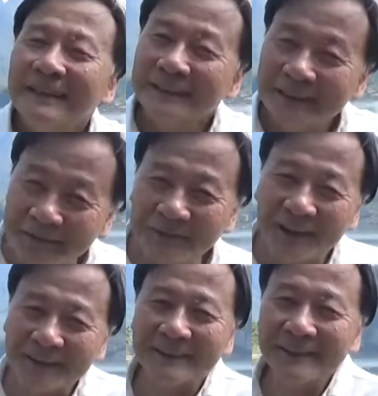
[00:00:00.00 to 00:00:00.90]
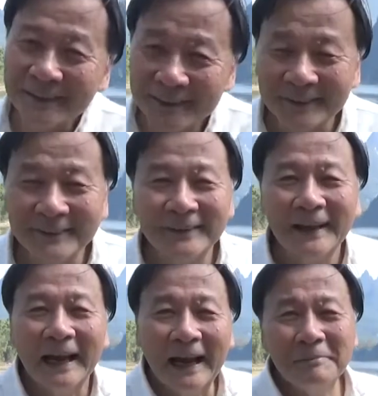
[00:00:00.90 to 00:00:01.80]
difficult to do.
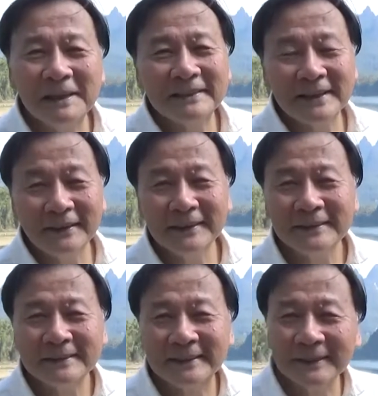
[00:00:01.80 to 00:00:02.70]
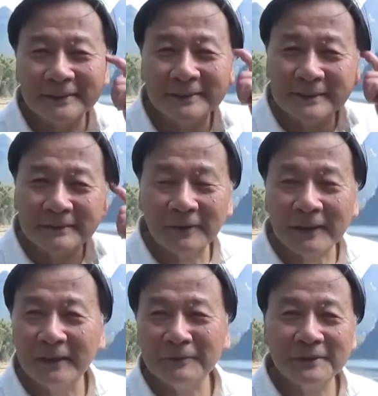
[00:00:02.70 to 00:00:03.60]
I've been telling students who
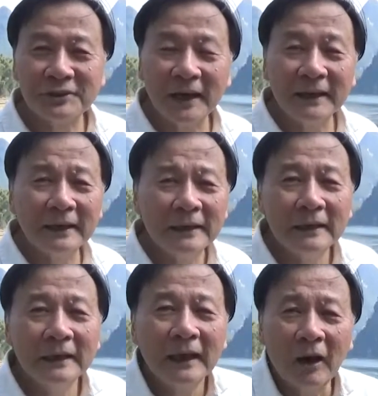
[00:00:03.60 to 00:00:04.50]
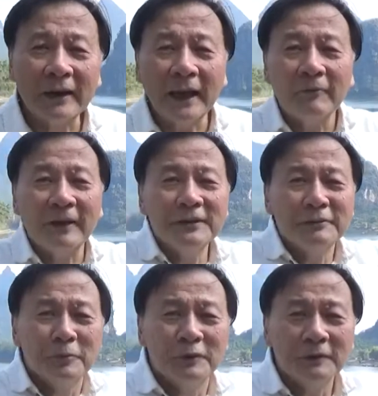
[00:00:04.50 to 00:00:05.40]
come to China, okay, when you
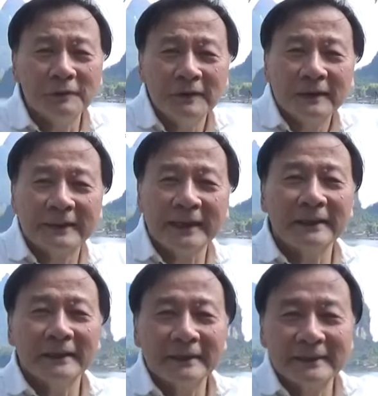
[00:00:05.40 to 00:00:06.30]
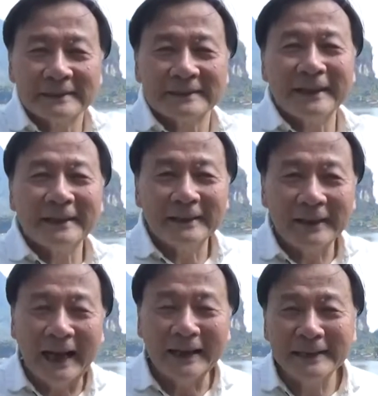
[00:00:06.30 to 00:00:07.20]
move,
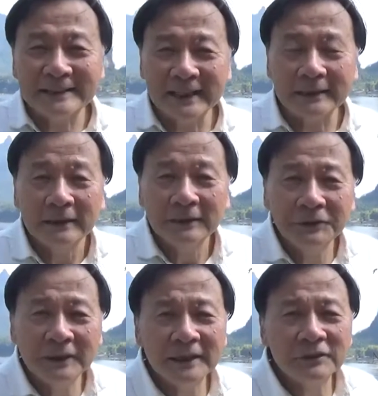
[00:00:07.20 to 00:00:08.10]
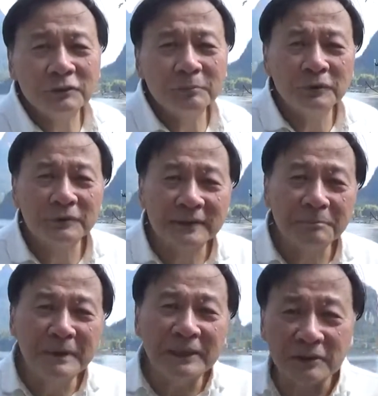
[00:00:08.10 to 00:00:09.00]
I said you need to move the
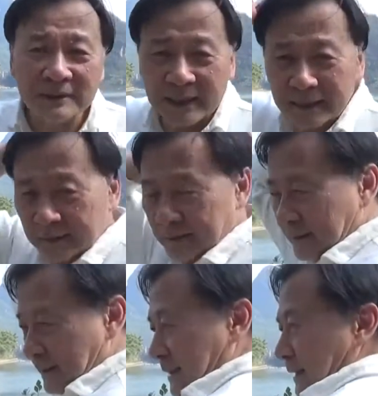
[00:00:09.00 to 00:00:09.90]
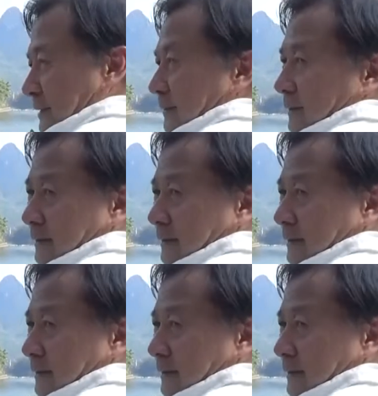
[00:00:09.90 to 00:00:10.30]
middle center, the center,